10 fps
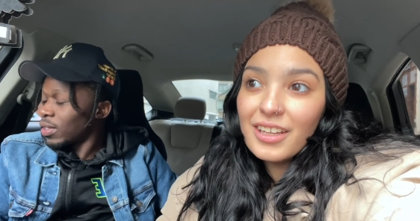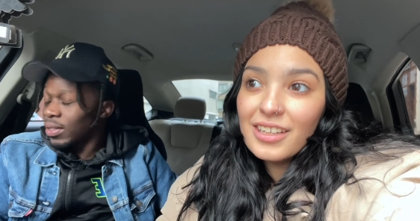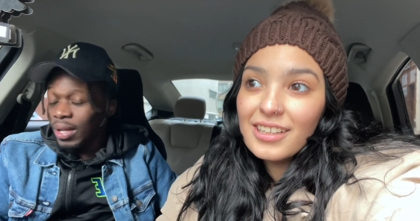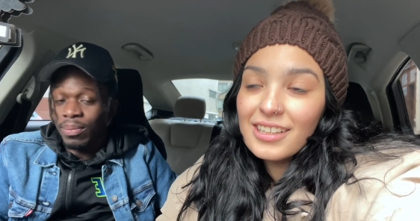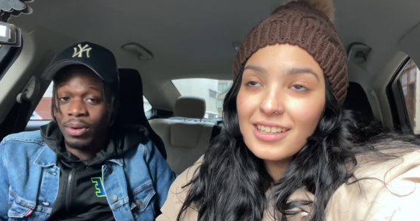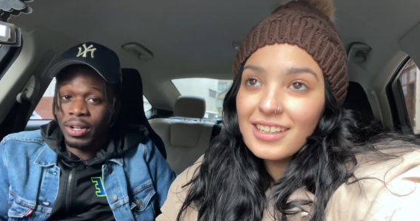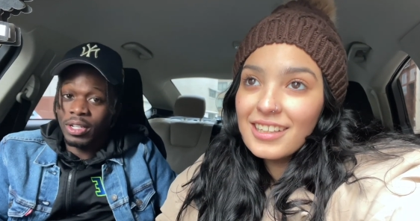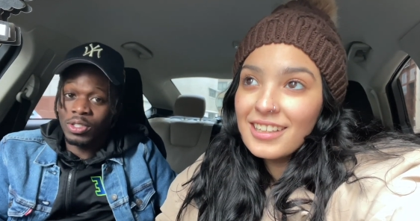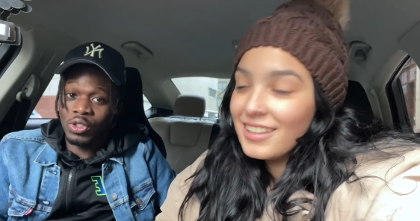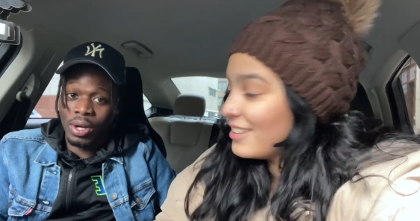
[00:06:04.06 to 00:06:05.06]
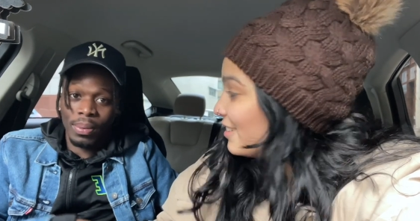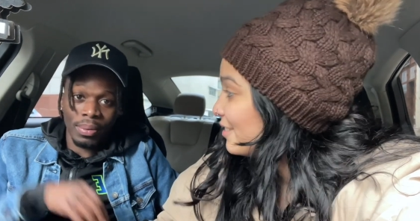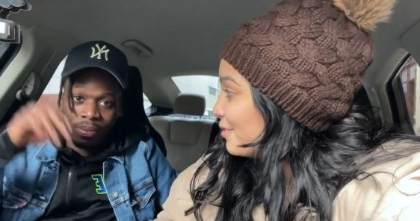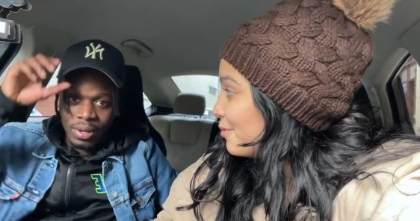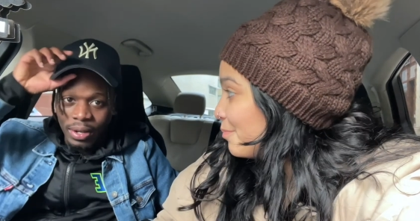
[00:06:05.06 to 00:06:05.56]
Speaker 1: I'm ready to drop
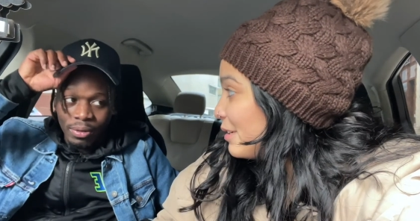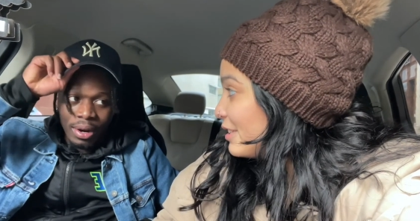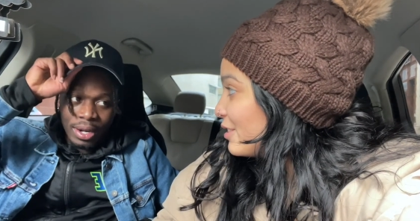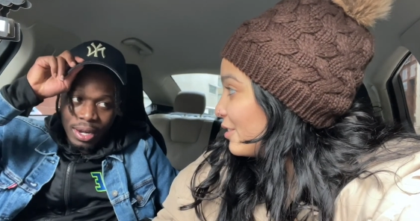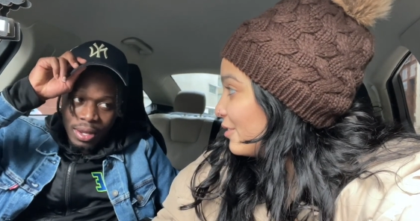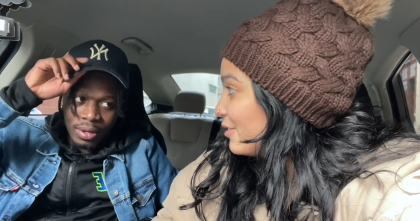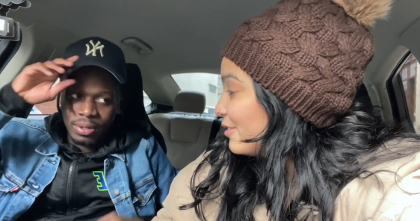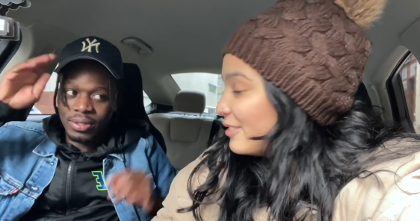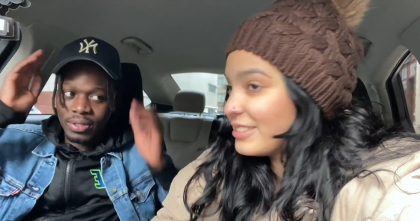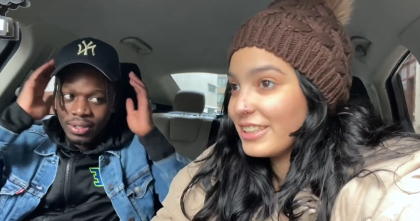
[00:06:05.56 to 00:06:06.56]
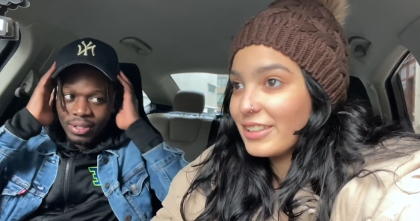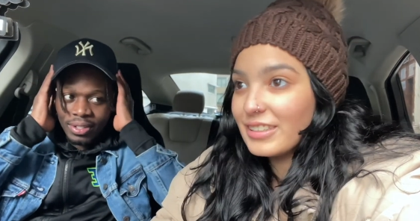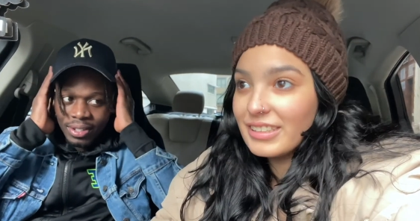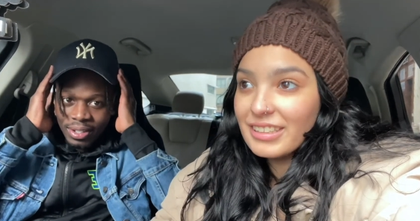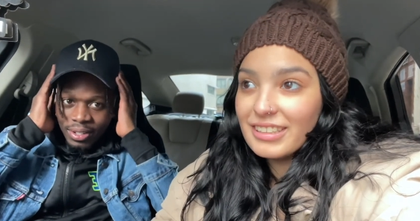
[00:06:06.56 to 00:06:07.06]
them like Me right too. now.
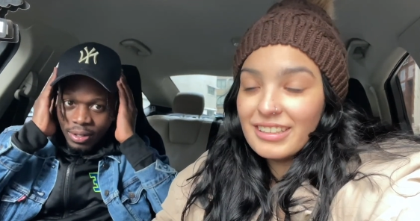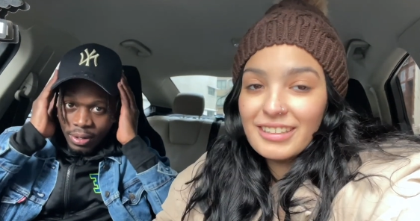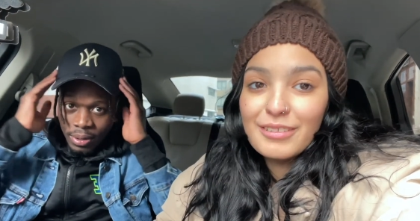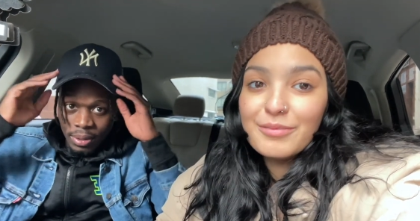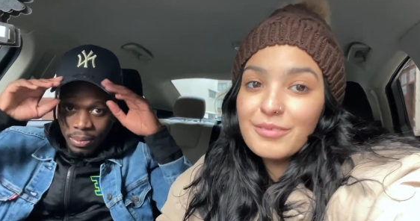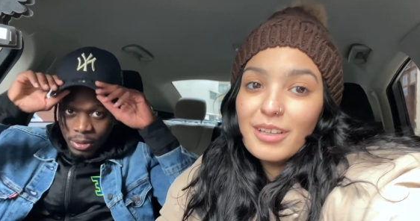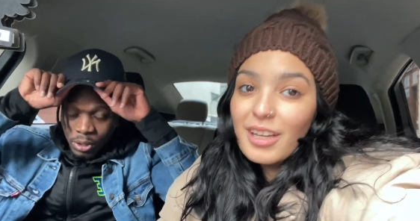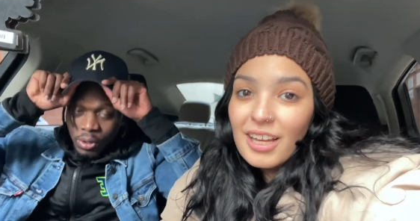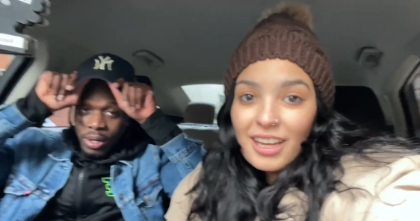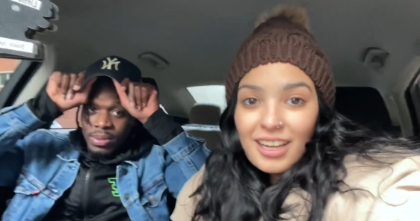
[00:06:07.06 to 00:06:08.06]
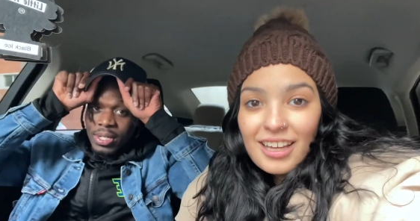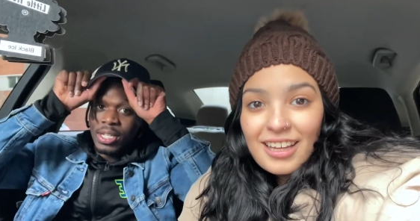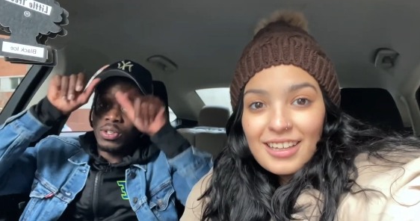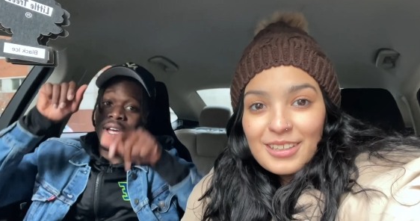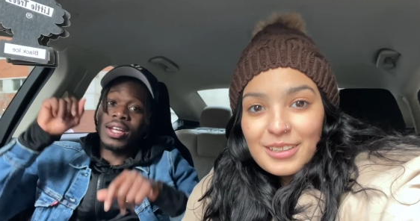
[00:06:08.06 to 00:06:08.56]
Seriously. But you know what I'm saying?
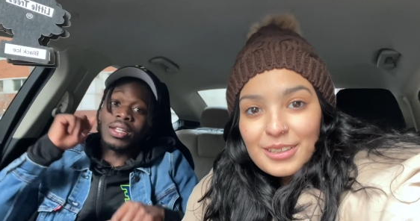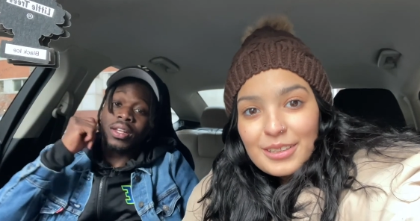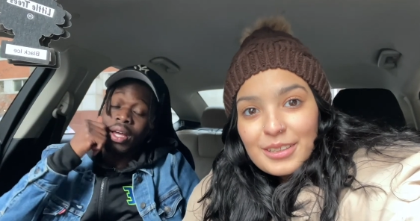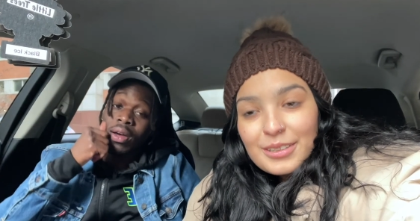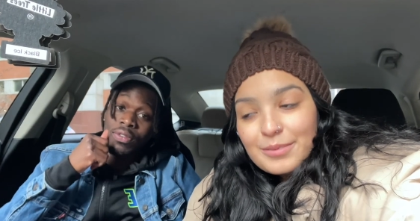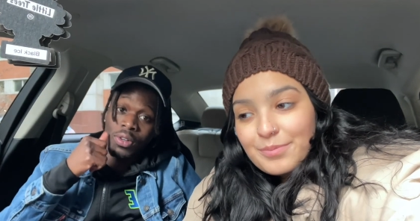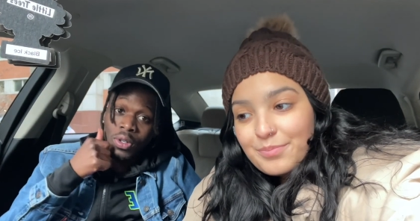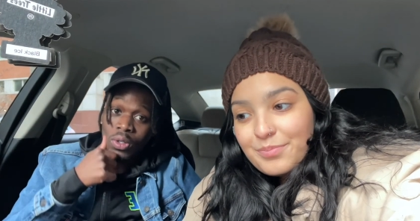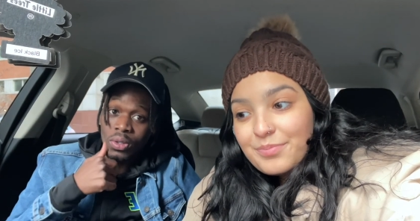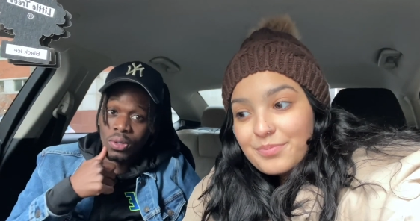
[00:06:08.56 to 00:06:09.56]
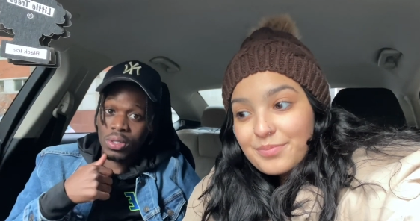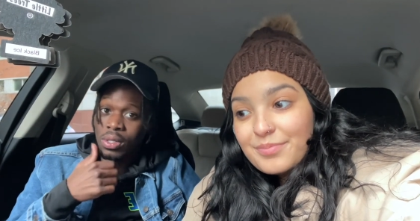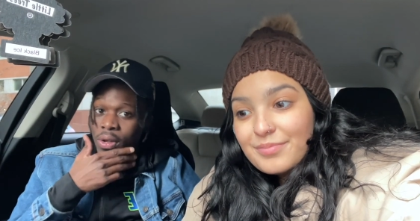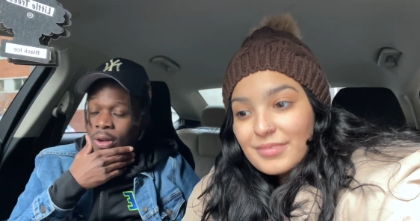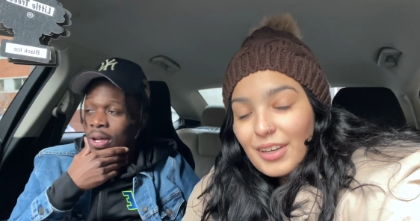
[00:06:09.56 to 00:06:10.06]
So y'all look out for those.
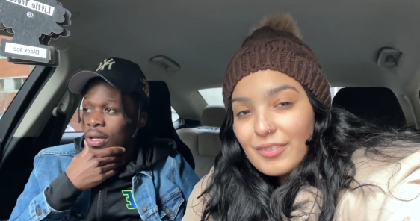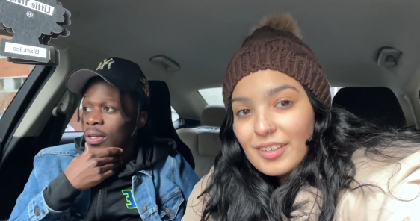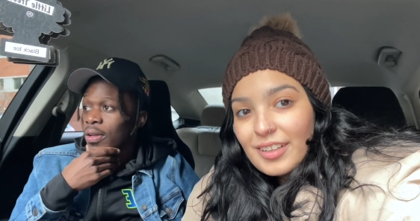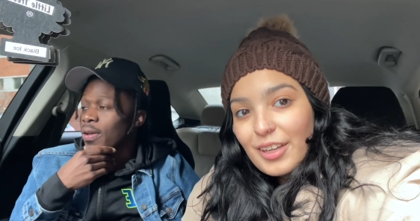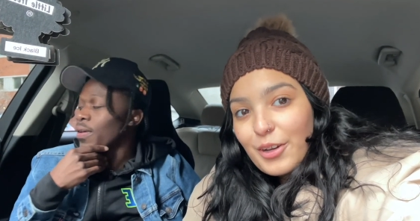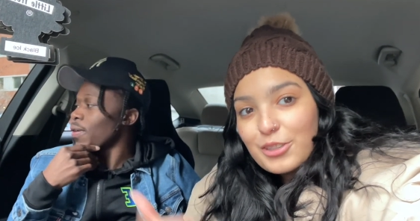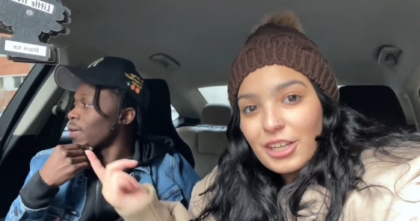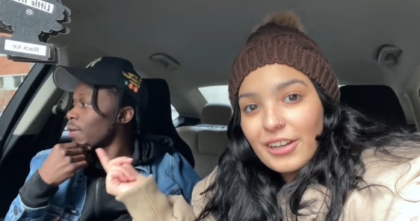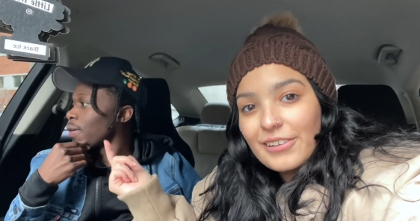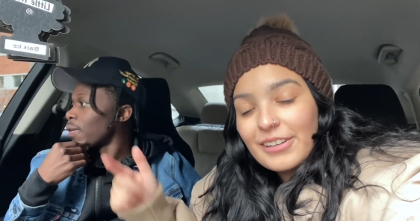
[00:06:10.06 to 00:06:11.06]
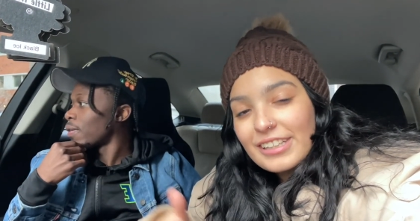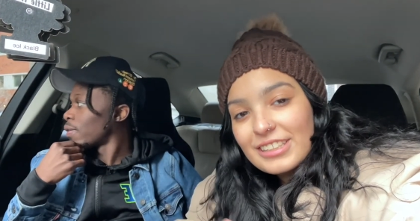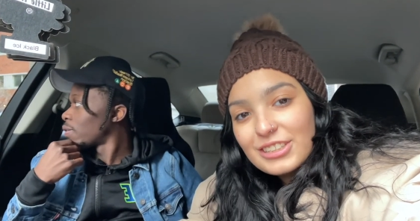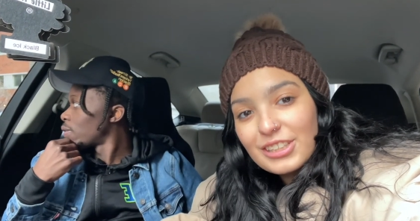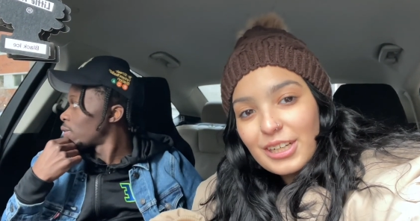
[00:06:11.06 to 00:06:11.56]
Speaker 2: Definitely. Go check out our
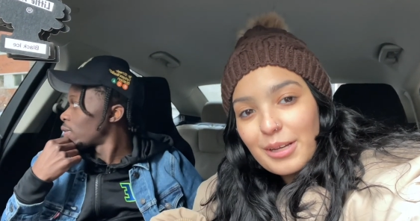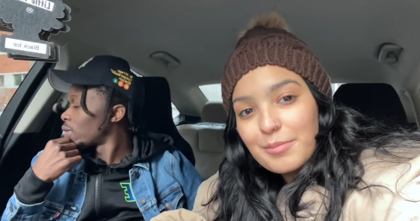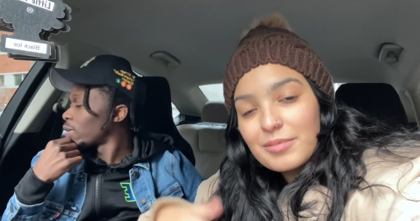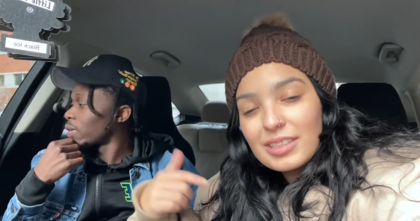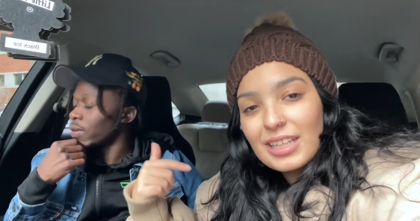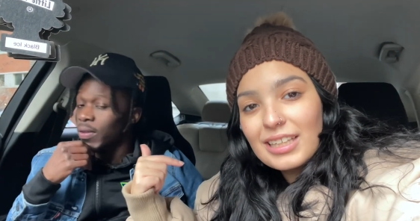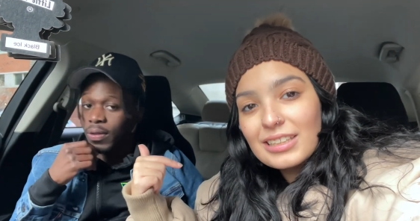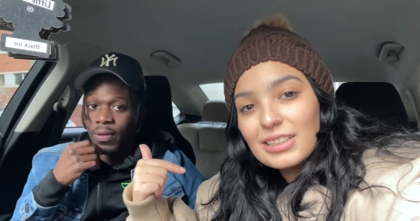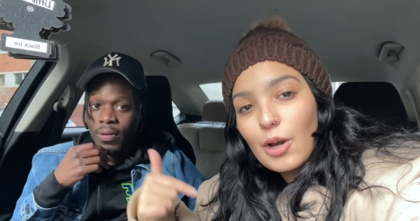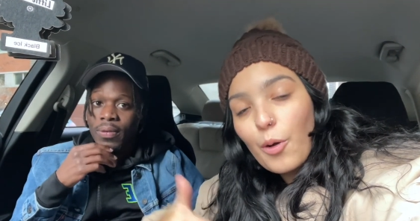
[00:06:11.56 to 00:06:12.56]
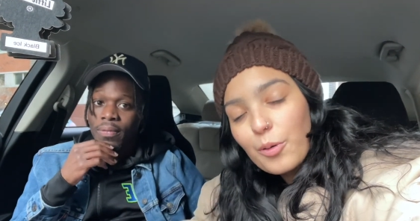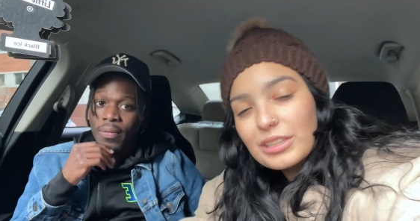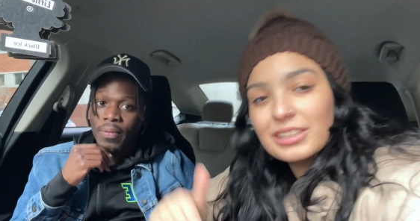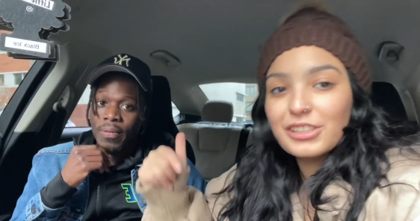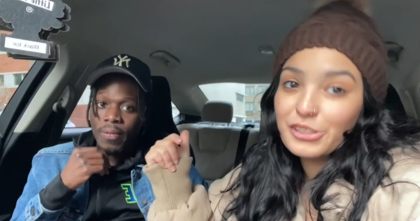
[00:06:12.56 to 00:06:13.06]
Instagrams. Always
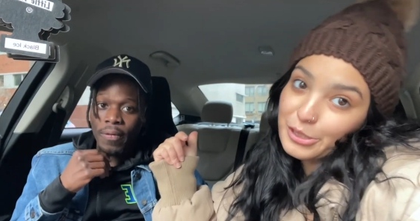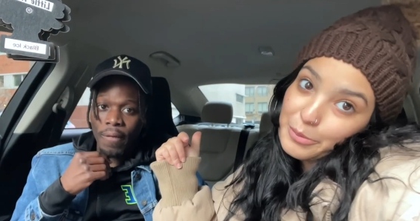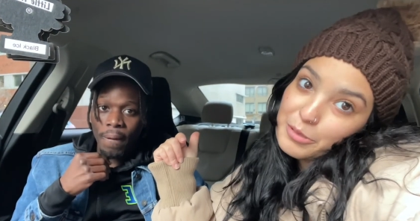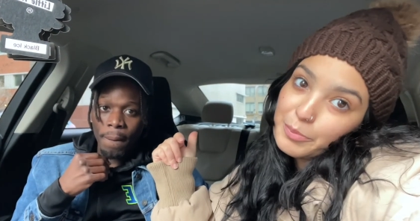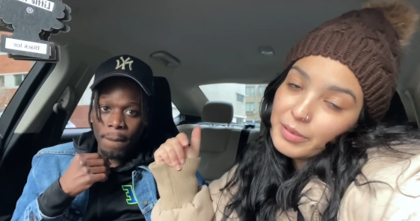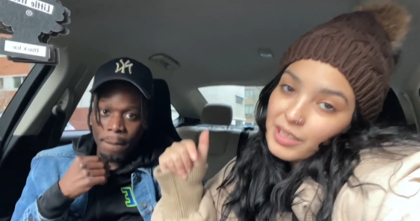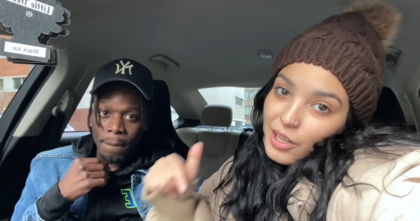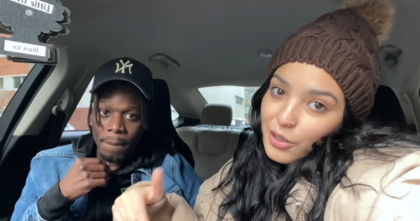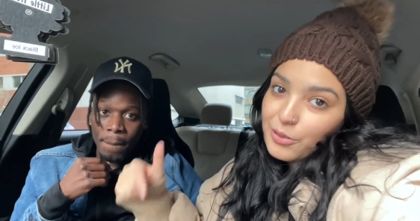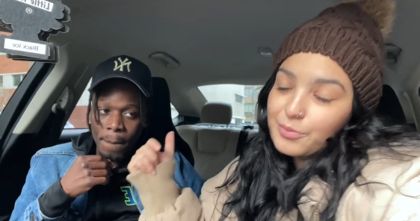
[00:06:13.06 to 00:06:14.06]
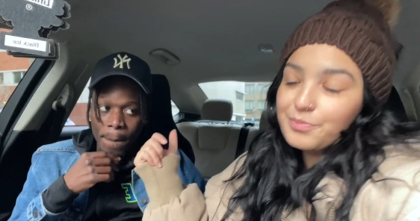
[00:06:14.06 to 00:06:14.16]
in the description below.